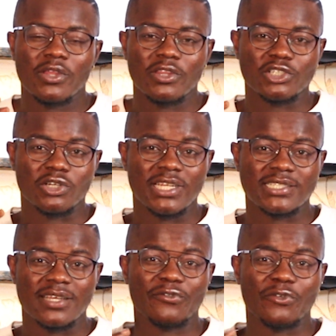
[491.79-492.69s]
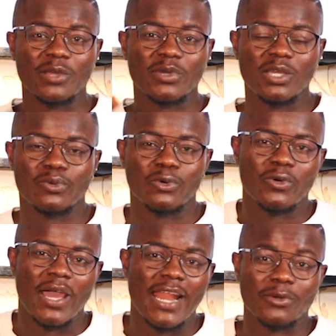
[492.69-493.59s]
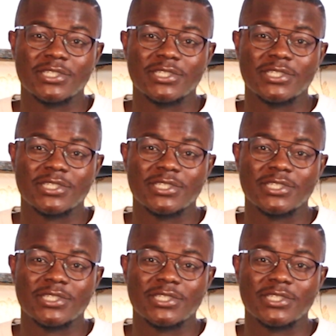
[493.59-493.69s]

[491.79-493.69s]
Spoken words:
the shortlisted 3 people, and I will